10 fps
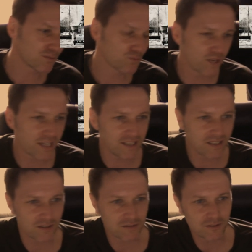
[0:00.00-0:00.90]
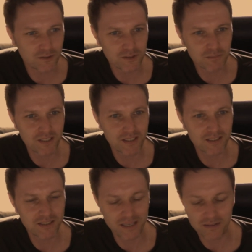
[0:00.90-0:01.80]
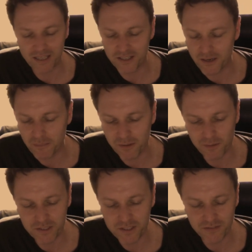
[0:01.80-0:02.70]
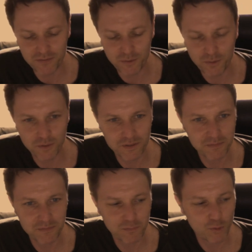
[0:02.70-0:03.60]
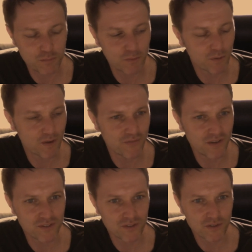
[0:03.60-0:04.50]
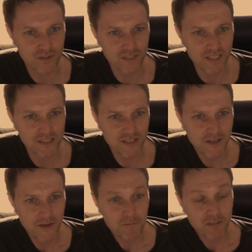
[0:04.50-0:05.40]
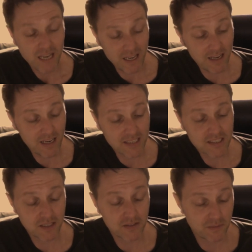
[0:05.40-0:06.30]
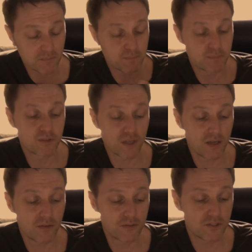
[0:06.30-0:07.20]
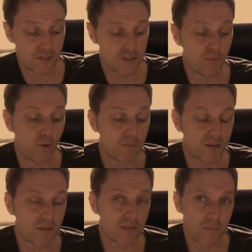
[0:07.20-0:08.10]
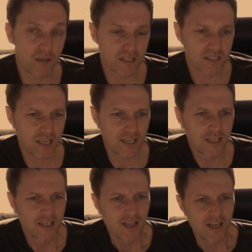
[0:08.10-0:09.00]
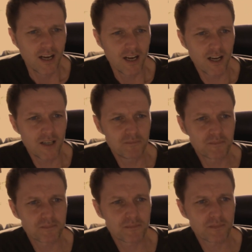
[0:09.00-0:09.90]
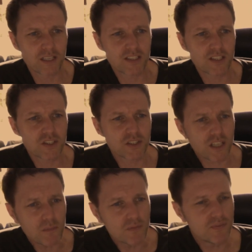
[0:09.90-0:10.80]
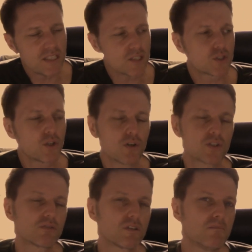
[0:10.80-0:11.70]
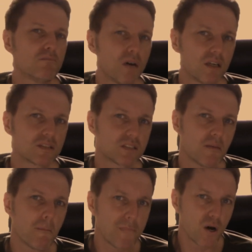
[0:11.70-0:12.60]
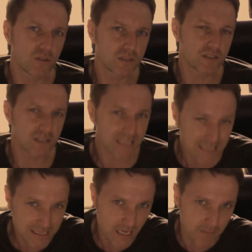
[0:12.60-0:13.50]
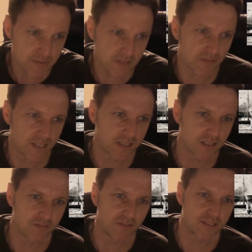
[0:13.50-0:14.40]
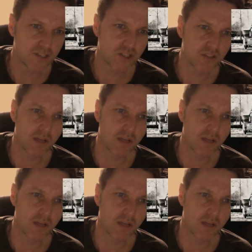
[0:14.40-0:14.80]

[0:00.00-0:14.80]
Ricky Don't Lose My that number, which I've always been one of my favourite songs of theirs, and actually to this point became their biggest hit. Some of these songs are amongst their most deceptively conventional. Like